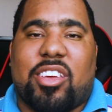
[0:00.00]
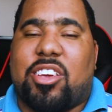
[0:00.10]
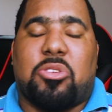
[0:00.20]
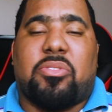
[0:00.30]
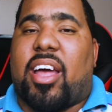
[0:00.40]

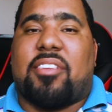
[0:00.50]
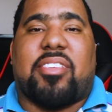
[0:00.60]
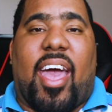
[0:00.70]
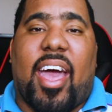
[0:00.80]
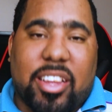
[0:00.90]
You don't have
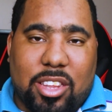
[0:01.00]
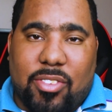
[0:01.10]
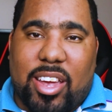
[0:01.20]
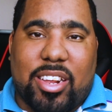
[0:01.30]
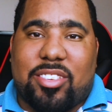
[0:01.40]
to
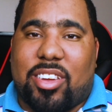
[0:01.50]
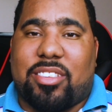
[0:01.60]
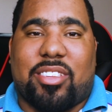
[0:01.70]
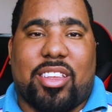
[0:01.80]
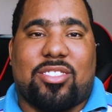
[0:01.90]
activate it,
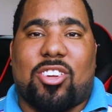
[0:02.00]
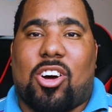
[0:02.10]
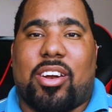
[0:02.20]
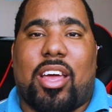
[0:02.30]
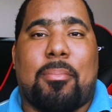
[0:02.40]
just
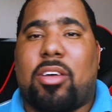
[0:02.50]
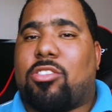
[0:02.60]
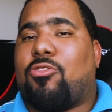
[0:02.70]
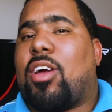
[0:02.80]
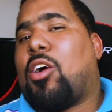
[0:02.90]
install it and
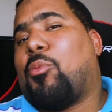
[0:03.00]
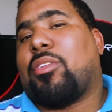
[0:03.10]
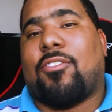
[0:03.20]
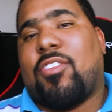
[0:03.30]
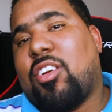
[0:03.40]
mess around
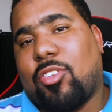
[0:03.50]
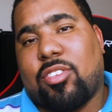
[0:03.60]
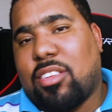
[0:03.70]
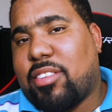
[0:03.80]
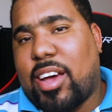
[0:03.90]
with the
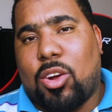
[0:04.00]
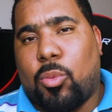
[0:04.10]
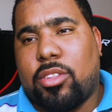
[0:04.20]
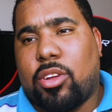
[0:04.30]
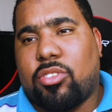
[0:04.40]
features inside of
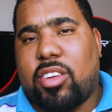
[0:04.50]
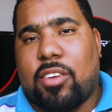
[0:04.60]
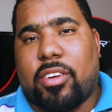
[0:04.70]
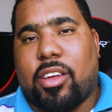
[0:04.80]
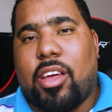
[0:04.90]
Windows
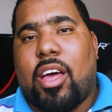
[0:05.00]
7